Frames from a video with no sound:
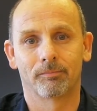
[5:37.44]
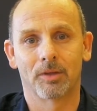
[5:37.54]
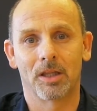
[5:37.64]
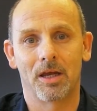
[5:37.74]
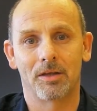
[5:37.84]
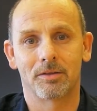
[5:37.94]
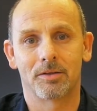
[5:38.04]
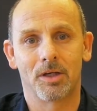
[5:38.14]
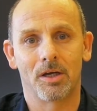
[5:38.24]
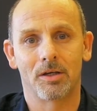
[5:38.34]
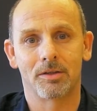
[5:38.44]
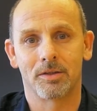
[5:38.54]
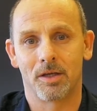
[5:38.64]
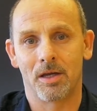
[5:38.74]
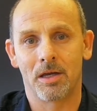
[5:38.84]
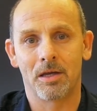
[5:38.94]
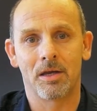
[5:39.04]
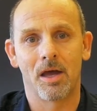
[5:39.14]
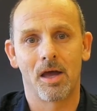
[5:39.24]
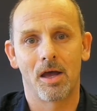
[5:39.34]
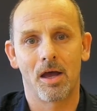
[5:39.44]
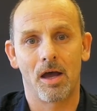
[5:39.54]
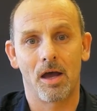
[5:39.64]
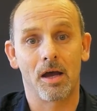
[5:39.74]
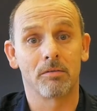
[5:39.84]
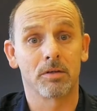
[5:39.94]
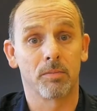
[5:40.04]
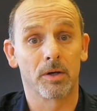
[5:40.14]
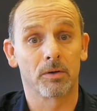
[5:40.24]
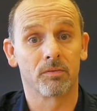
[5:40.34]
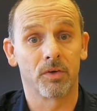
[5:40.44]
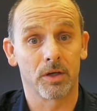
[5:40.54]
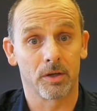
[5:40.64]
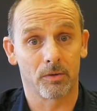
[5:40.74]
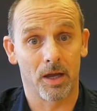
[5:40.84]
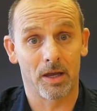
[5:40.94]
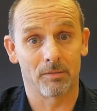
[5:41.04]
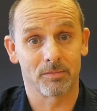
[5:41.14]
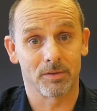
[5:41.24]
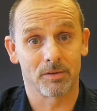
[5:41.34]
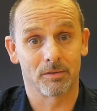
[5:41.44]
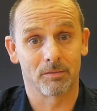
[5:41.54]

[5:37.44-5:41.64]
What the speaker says: Let's just say I was better at video games.